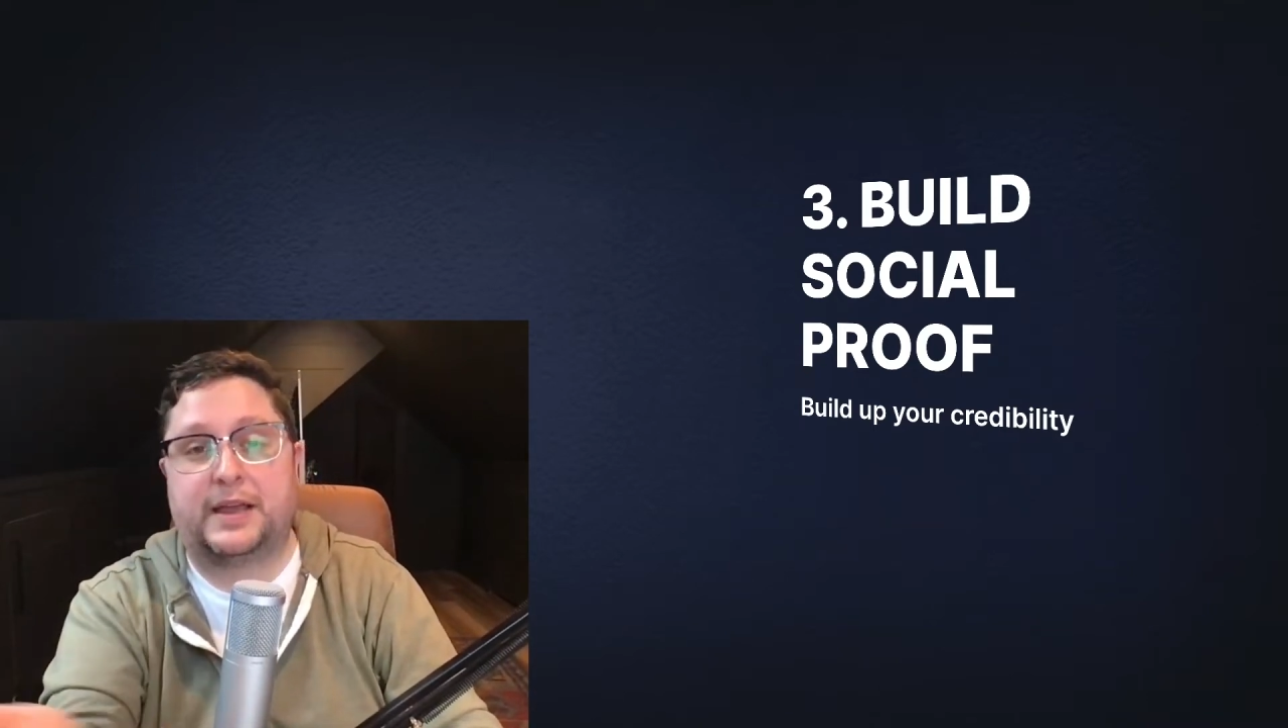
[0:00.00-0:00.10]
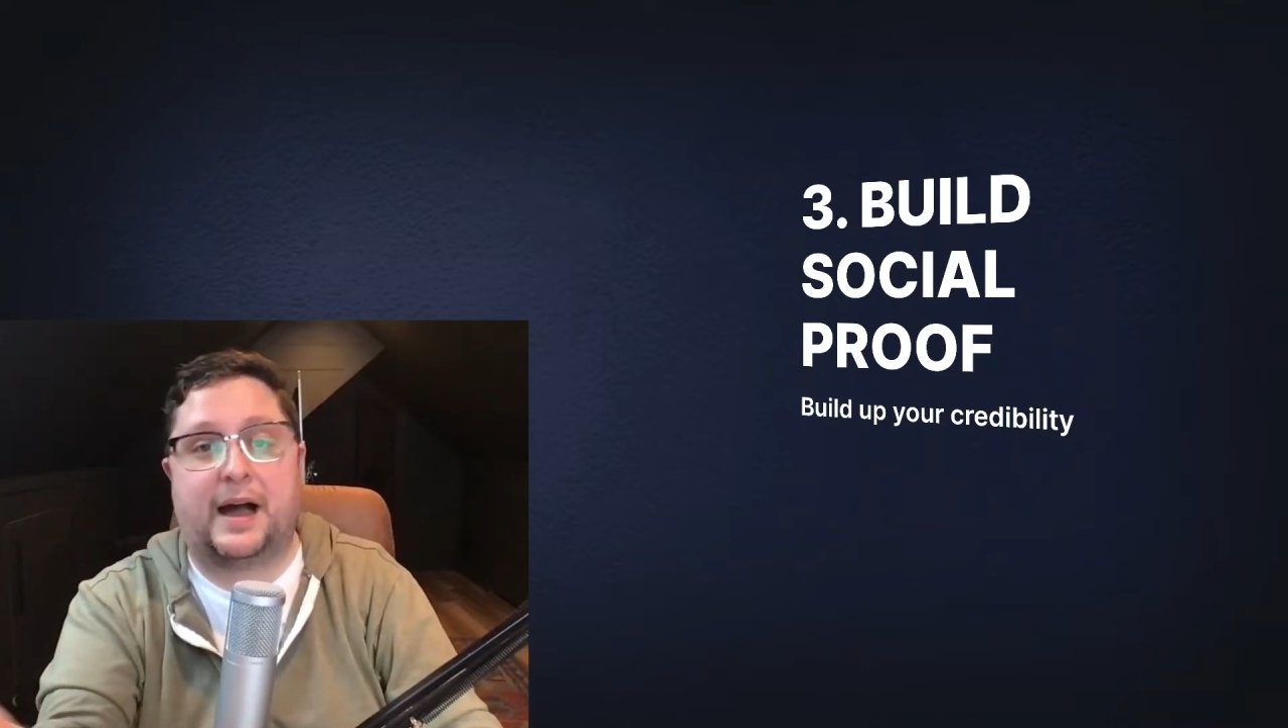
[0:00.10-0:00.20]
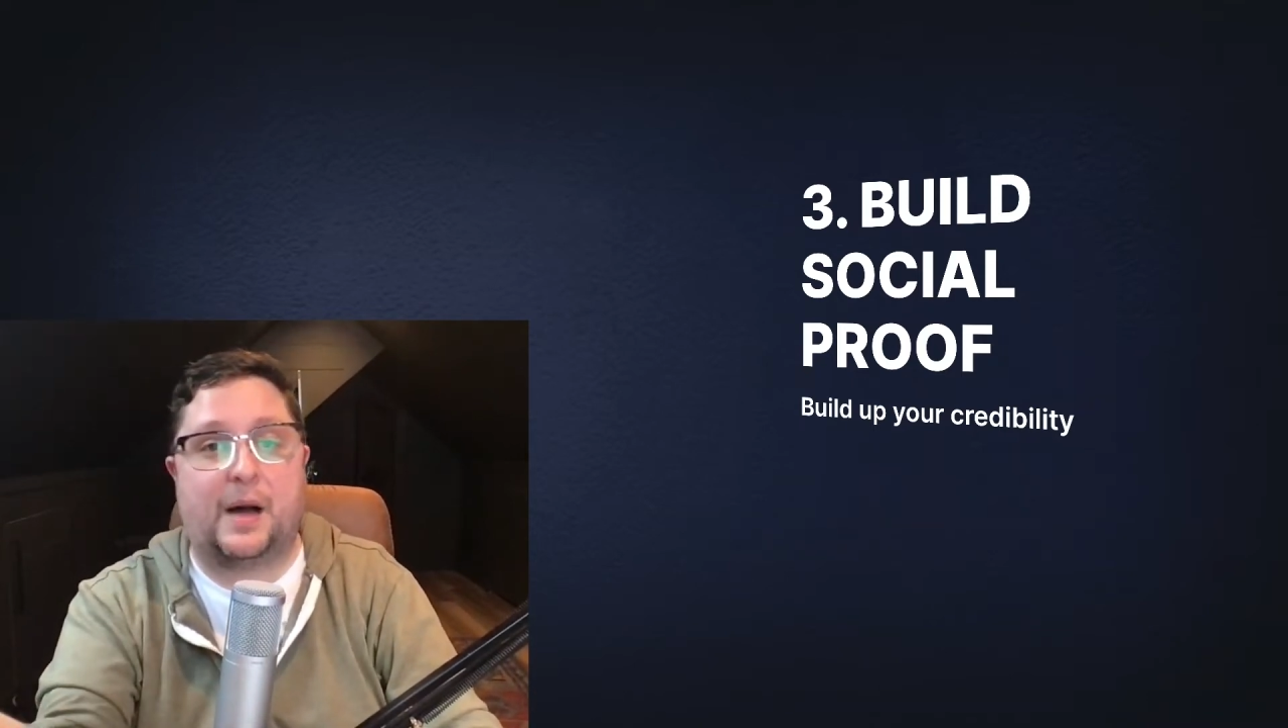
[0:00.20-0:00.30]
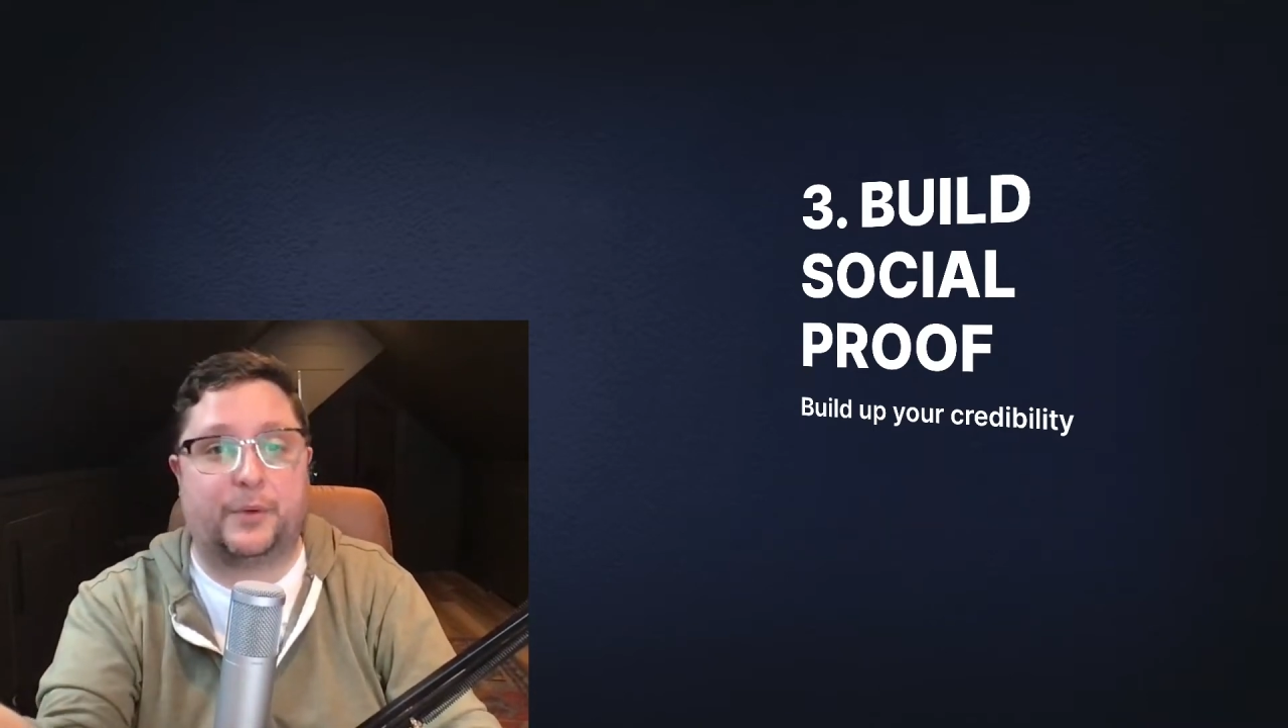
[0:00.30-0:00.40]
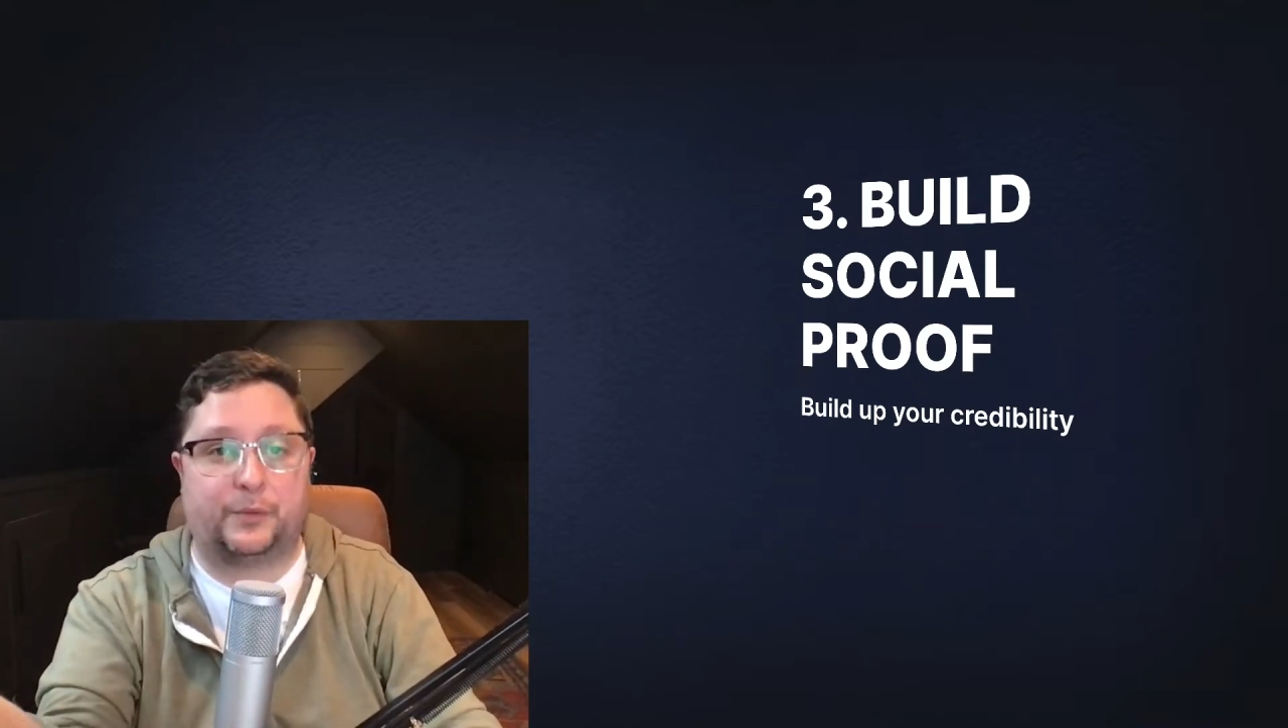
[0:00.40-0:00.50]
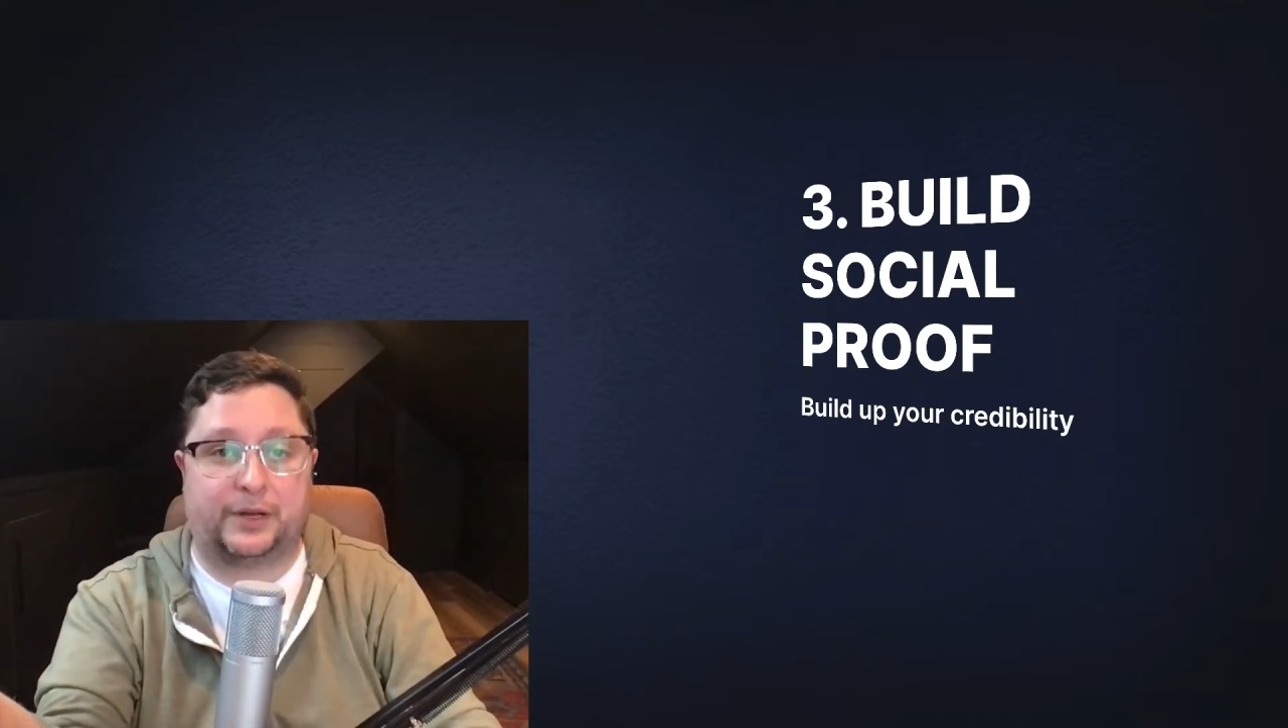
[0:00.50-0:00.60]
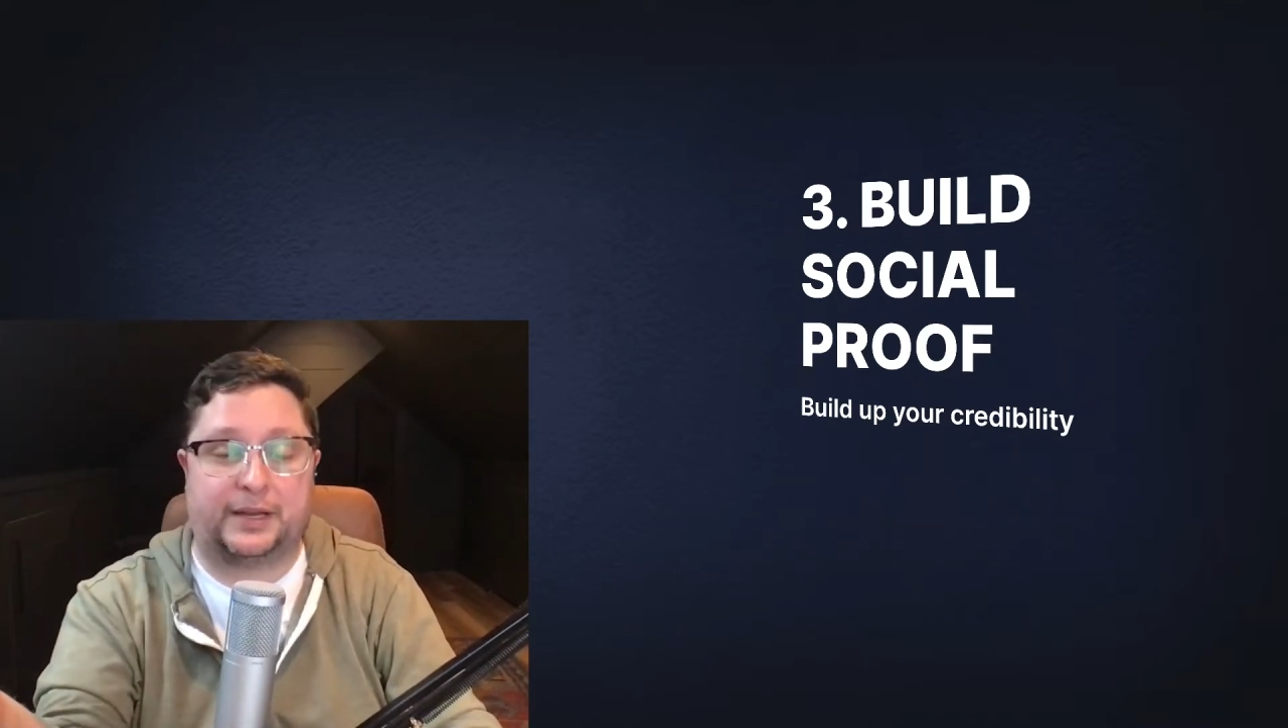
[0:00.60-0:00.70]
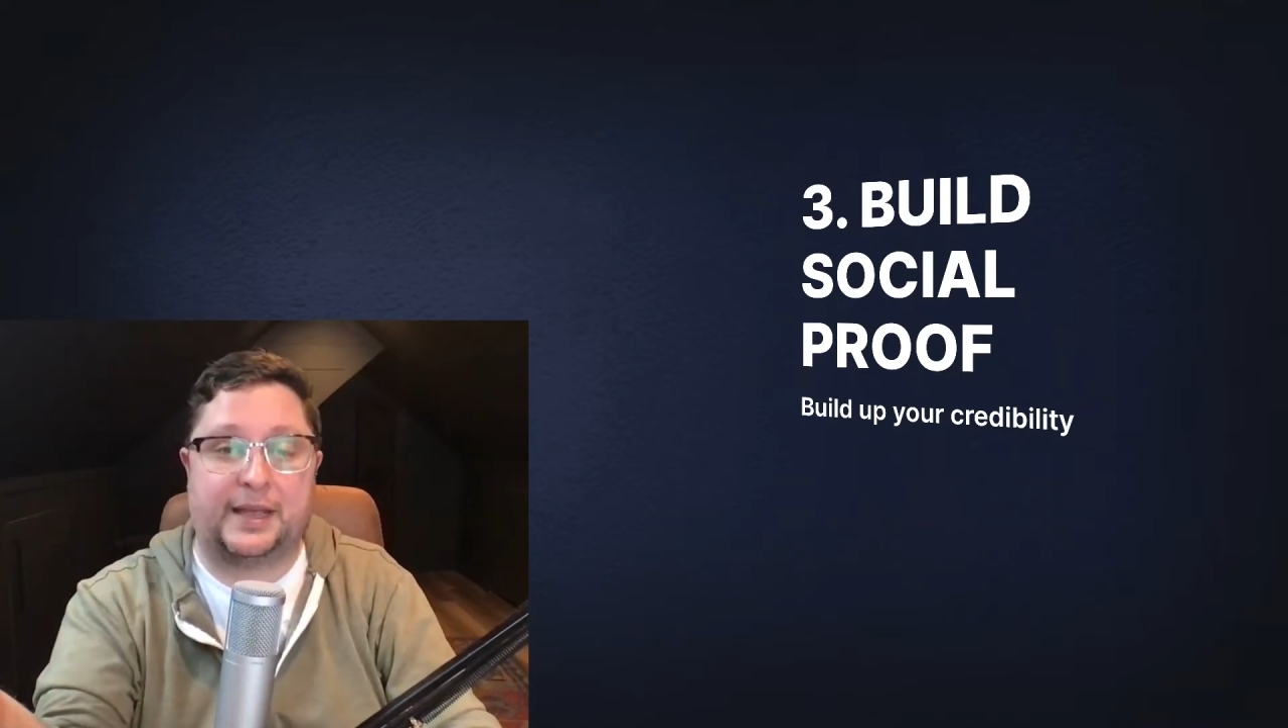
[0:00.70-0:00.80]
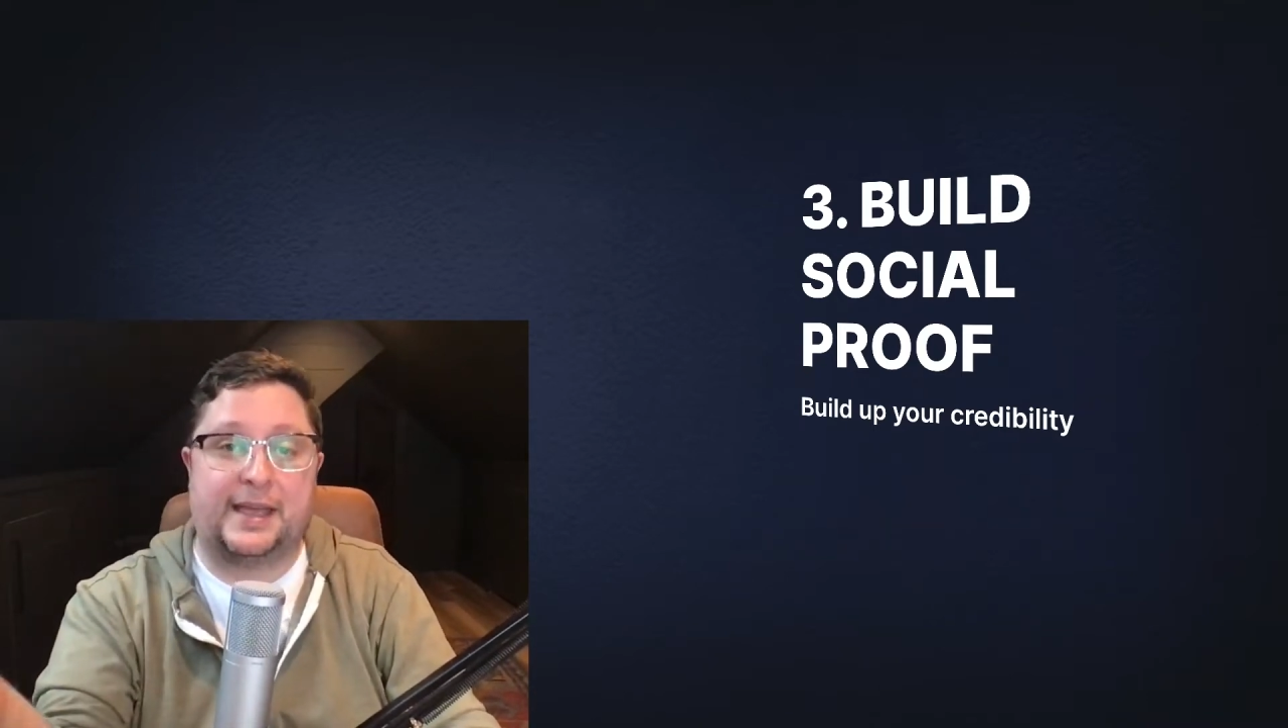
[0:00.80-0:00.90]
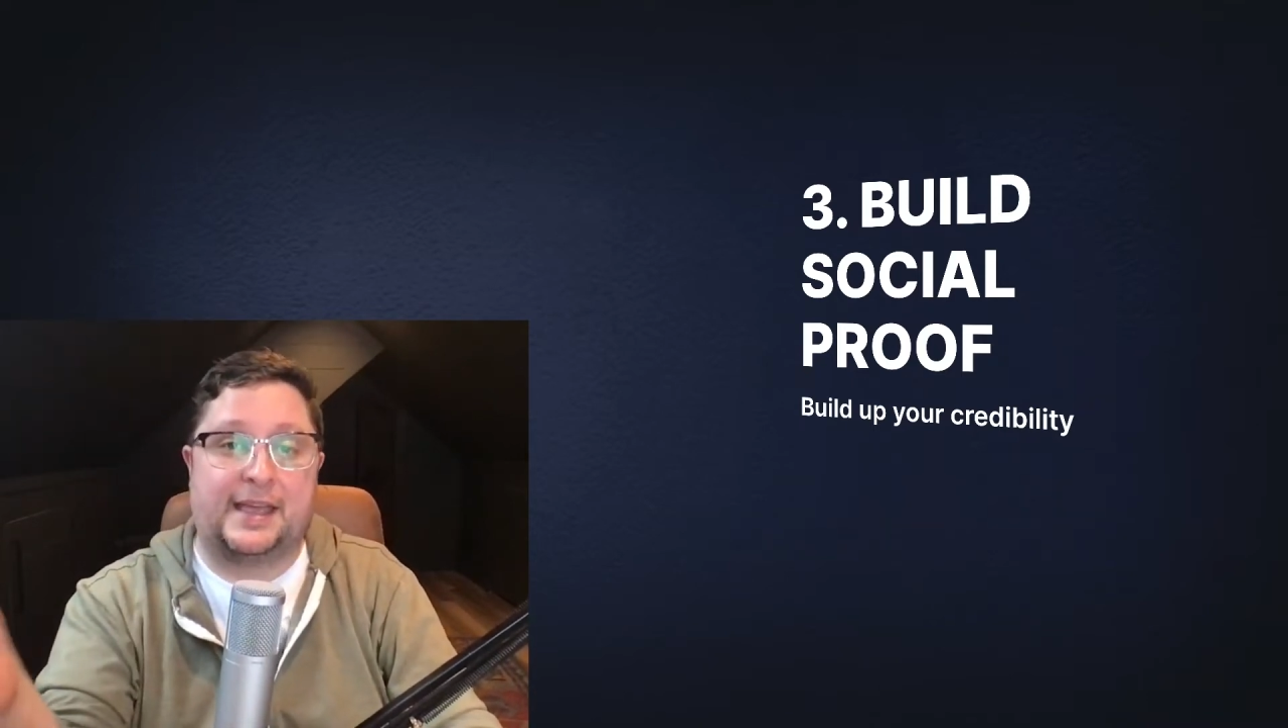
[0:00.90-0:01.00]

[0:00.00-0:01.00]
common one